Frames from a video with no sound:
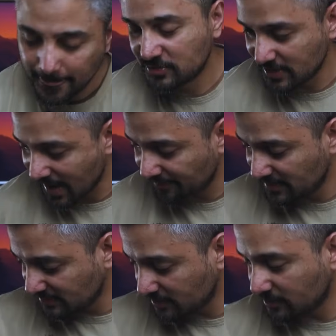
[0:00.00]
So yeah,
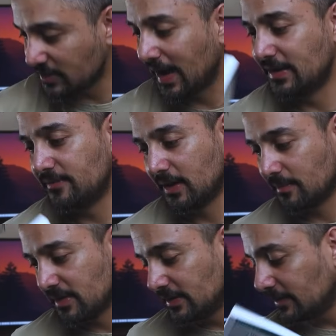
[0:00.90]
this is also highly
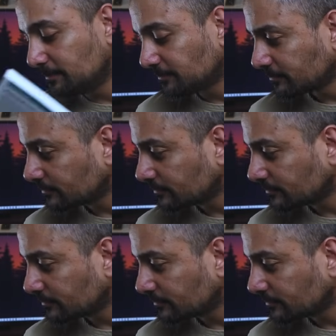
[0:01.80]
recommended.